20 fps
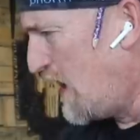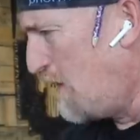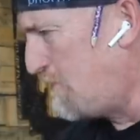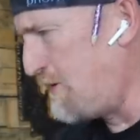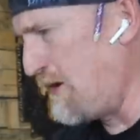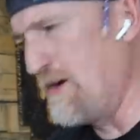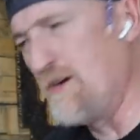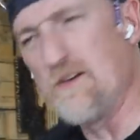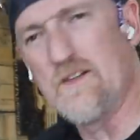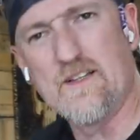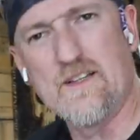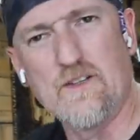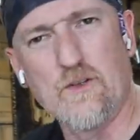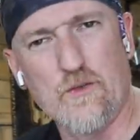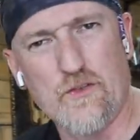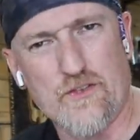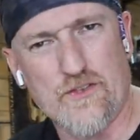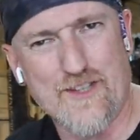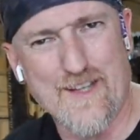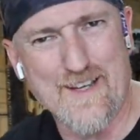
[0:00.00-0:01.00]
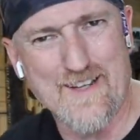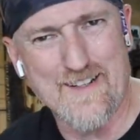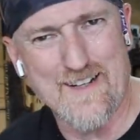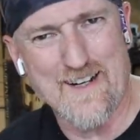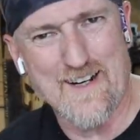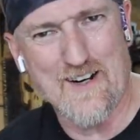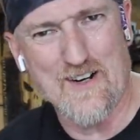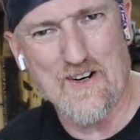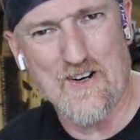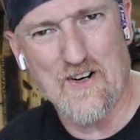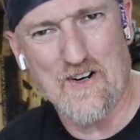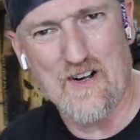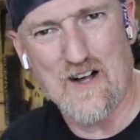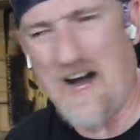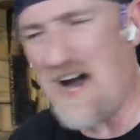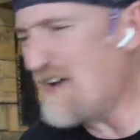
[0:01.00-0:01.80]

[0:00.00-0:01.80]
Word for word: Apparently don't sand it at all.